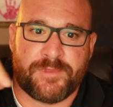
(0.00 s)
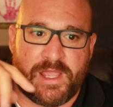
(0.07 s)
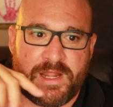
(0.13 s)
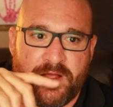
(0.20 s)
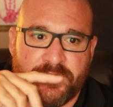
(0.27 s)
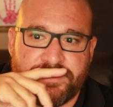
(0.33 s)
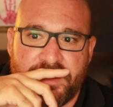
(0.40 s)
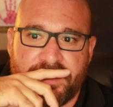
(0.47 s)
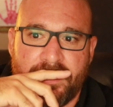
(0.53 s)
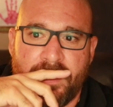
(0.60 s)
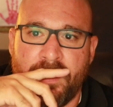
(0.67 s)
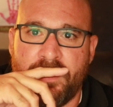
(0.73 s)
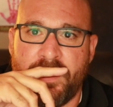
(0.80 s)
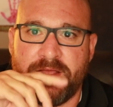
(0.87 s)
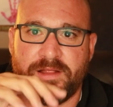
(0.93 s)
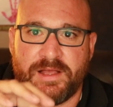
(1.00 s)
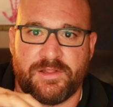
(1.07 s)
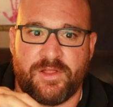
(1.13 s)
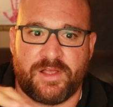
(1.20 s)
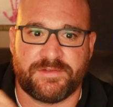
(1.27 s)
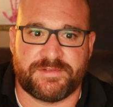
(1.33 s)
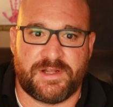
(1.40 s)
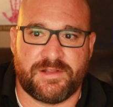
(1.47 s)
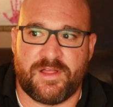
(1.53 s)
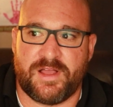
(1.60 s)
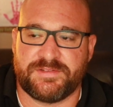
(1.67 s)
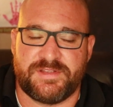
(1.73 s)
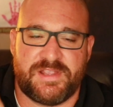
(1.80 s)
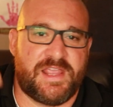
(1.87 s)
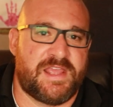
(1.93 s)
And I was like, oh, I lost
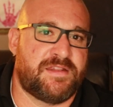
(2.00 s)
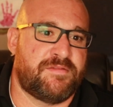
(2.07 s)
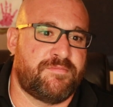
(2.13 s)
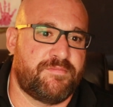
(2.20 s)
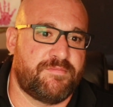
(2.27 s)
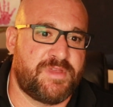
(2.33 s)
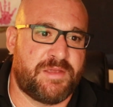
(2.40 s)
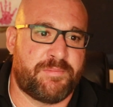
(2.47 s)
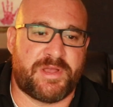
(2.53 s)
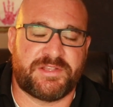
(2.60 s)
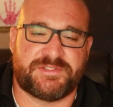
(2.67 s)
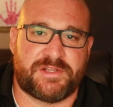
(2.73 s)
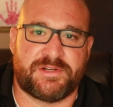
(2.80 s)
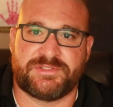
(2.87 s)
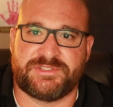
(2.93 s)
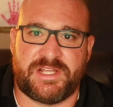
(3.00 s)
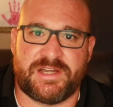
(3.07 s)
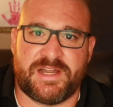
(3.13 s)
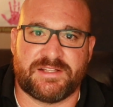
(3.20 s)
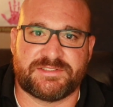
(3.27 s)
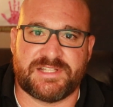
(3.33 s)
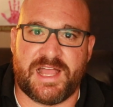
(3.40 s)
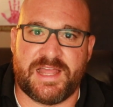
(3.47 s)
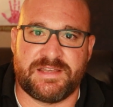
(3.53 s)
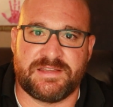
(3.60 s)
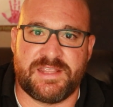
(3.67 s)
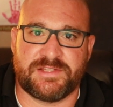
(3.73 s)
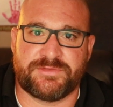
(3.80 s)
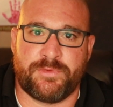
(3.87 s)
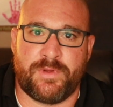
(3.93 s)
it. And me and my son are standing outside, and
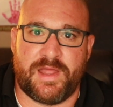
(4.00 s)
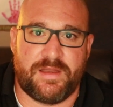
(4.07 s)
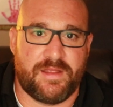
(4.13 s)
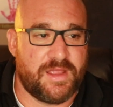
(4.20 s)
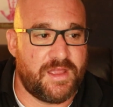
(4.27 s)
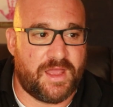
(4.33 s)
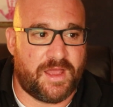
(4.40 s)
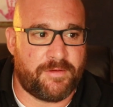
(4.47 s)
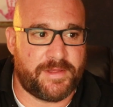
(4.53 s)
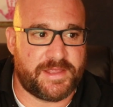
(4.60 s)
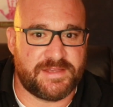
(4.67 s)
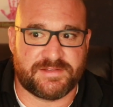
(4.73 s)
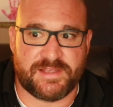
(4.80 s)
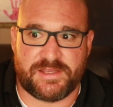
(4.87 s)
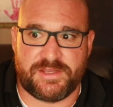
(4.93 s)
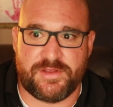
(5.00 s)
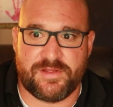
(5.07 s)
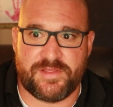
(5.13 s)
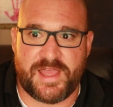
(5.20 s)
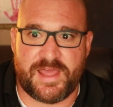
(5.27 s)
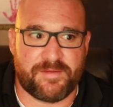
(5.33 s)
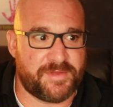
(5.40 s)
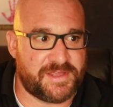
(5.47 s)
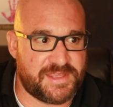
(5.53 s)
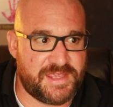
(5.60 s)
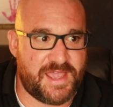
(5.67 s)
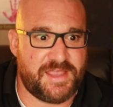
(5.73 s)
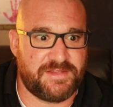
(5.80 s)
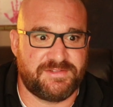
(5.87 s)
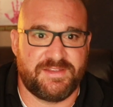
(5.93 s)
guess what? He's like, you hear that? I'm like,
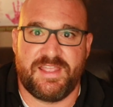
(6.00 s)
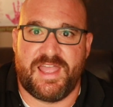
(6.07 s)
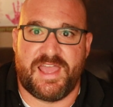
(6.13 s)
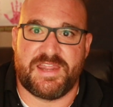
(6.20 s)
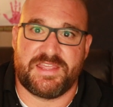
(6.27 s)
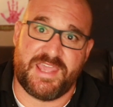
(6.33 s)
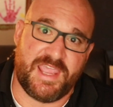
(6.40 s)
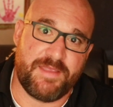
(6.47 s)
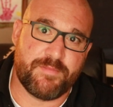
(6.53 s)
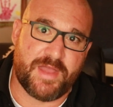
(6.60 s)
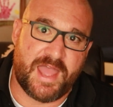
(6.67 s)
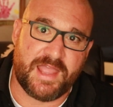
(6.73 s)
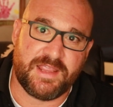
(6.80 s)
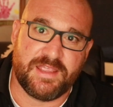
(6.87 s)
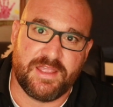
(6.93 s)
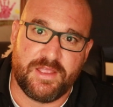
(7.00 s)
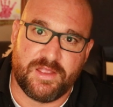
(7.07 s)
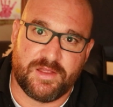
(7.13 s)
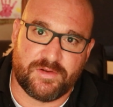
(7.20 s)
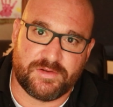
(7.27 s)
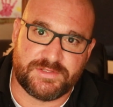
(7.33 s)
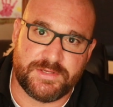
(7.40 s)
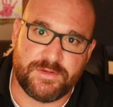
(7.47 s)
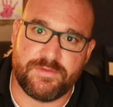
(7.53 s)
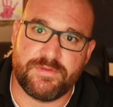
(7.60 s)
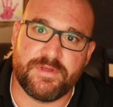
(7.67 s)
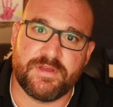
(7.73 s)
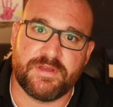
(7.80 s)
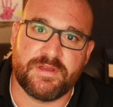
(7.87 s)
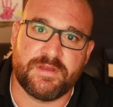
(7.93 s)
yes. And it came back to
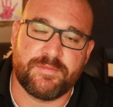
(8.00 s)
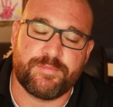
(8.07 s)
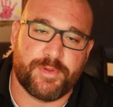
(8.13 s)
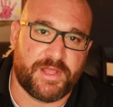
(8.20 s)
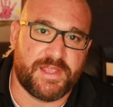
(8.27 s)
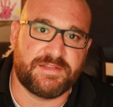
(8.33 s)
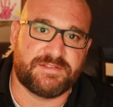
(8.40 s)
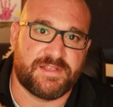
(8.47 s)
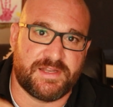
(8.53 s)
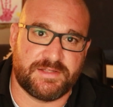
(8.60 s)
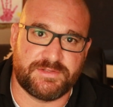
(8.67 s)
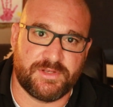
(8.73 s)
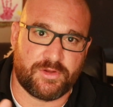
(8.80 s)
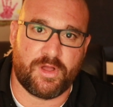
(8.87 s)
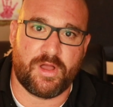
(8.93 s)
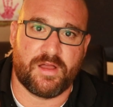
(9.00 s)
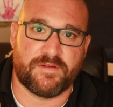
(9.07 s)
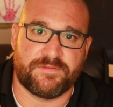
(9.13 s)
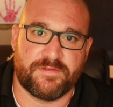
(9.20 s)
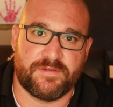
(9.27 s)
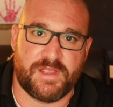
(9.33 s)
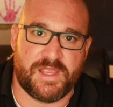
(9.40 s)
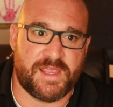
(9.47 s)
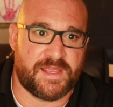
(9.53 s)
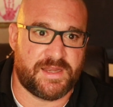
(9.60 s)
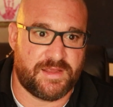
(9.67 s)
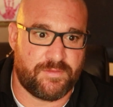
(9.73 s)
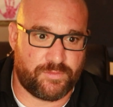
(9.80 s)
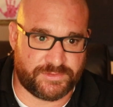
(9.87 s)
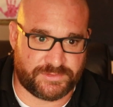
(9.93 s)
the place that it took off. And
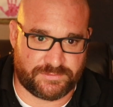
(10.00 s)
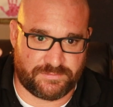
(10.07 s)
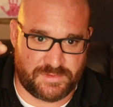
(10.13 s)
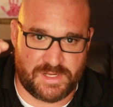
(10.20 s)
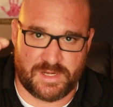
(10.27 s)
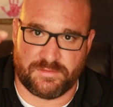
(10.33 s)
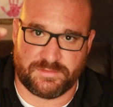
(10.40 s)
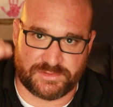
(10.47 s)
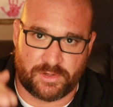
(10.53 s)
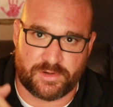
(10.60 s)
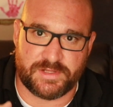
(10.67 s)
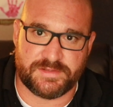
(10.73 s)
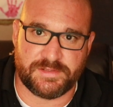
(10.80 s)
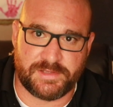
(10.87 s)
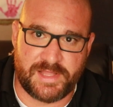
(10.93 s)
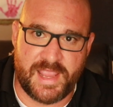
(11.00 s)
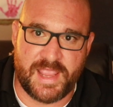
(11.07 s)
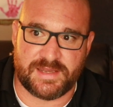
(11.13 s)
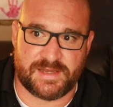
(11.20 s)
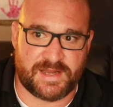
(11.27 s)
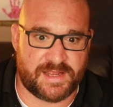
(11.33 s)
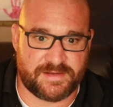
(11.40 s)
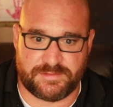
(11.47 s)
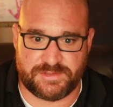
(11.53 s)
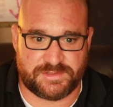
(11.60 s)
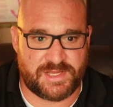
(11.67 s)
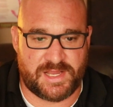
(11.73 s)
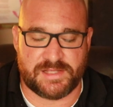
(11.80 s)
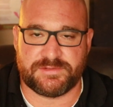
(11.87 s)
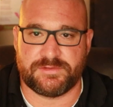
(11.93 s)
it was, you know, started to land. And I
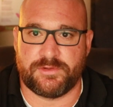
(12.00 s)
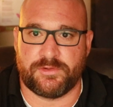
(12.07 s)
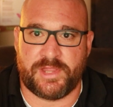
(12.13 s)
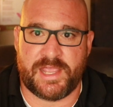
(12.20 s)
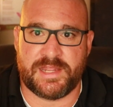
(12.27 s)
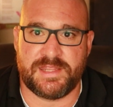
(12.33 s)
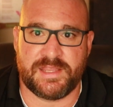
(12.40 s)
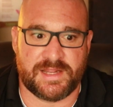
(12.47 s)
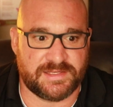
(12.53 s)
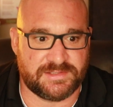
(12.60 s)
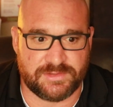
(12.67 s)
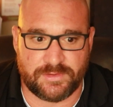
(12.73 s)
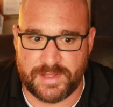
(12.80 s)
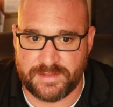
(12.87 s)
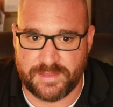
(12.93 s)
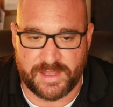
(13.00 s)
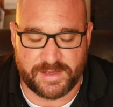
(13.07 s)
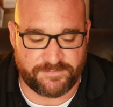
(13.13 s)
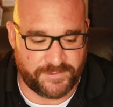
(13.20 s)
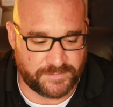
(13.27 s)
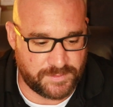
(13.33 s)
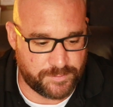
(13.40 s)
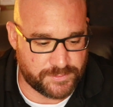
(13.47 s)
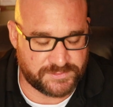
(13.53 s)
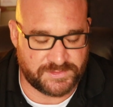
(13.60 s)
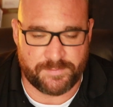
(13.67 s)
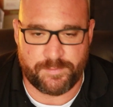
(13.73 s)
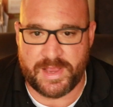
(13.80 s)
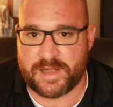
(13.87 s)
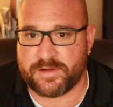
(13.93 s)
just canceled the landing, and I still had like
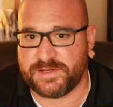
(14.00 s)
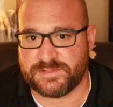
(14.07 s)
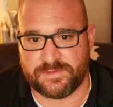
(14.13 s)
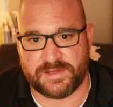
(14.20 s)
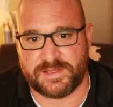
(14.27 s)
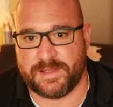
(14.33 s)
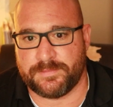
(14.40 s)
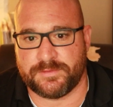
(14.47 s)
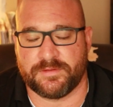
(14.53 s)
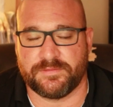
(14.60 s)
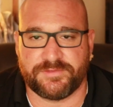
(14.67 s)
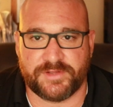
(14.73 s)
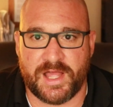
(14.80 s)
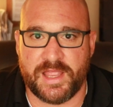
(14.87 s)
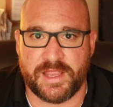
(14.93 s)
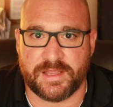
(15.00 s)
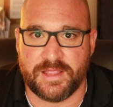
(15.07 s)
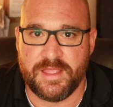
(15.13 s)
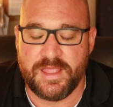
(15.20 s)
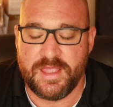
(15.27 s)
50% battery, so I kept on flying.